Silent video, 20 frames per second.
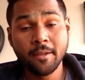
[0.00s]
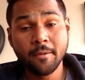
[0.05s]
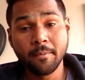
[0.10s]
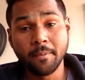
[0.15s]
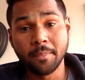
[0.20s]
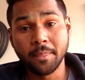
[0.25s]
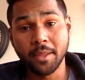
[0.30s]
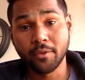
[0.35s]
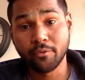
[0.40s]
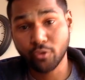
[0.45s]

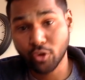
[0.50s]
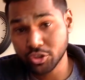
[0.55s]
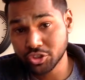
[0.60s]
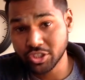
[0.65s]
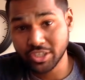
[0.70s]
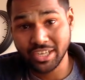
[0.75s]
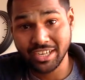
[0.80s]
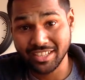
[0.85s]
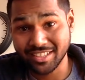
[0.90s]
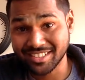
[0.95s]
And
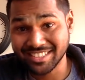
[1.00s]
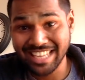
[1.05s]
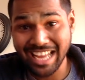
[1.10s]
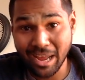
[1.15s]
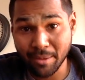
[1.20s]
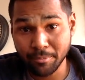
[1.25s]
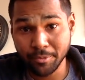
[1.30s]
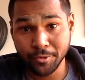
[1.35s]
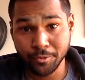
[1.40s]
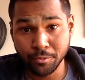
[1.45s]
unfortunately, this
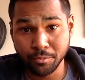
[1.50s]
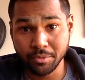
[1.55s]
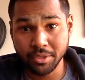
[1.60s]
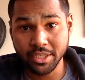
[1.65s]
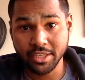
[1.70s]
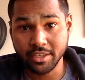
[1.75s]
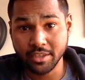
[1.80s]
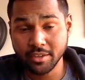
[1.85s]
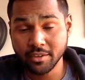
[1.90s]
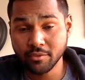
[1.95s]
happened to
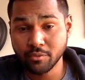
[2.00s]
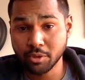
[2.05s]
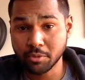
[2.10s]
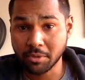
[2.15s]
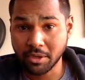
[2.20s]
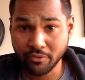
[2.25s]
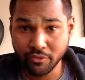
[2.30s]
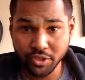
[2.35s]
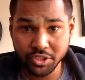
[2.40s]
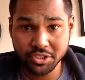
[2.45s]
me with
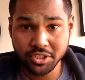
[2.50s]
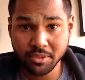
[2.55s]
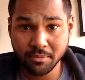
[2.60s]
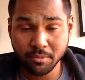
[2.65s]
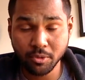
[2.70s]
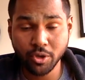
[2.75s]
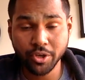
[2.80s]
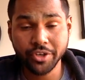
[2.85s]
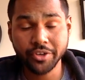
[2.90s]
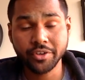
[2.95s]
my first
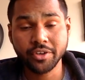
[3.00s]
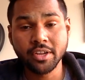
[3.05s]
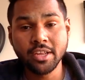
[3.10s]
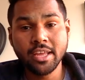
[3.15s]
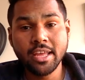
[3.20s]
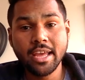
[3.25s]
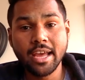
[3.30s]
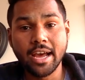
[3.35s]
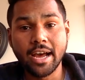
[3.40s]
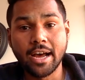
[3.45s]
employer,
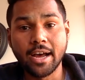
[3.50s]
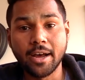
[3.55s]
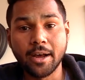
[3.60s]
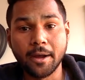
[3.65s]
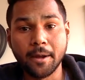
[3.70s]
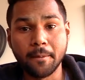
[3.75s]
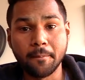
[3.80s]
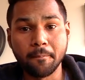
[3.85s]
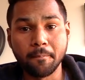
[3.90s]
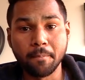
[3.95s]

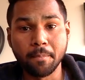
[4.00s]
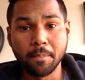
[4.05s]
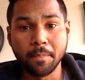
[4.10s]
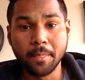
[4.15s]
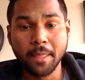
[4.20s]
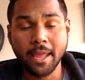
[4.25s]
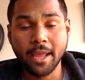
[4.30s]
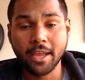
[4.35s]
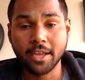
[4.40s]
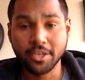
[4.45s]

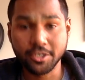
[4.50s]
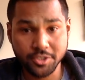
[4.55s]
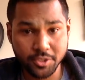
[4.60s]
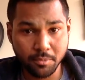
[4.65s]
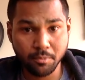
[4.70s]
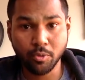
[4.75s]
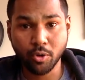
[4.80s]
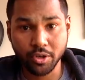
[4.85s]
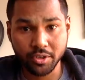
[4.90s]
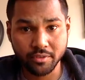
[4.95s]
and it's
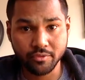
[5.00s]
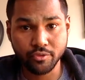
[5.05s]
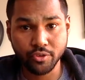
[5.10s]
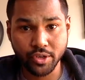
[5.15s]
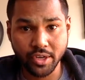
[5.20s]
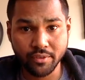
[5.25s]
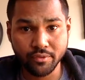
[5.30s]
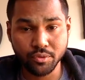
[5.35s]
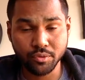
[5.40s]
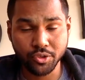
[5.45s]
important
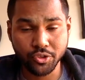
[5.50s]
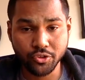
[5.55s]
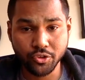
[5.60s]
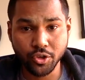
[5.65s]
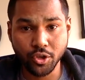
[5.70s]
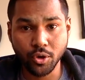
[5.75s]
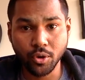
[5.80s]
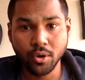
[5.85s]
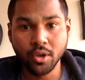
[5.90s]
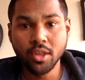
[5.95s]
for everyone to
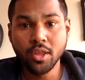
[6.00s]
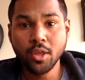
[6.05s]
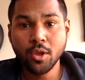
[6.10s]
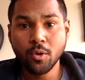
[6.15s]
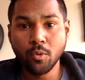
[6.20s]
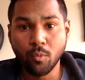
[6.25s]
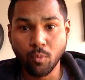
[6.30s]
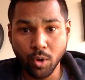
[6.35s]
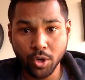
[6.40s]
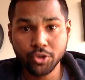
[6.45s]
know
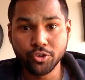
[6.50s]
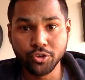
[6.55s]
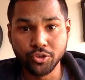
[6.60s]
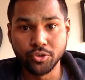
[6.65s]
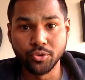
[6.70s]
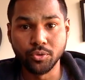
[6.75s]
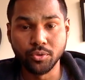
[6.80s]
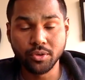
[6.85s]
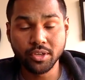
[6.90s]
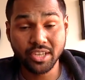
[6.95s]
what to
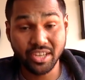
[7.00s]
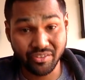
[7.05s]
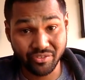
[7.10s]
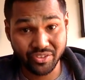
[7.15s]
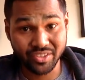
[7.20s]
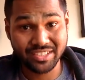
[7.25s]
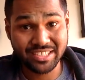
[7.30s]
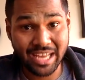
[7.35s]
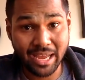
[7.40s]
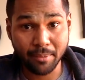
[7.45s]
do if
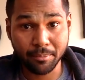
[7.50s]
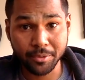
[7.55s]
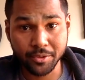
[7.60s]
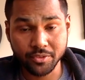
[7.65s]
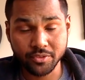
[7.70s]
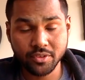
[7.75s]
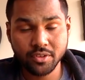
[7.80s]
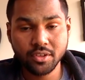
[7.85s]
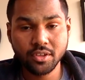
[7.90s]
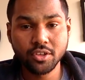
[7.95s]
this
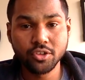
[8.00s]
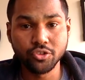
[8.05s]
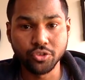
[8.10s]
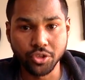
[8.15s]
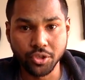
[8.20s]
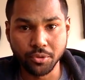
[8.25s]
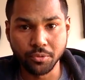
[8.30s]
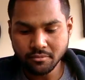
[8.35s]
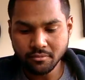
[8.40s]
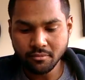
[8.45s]
happens to you.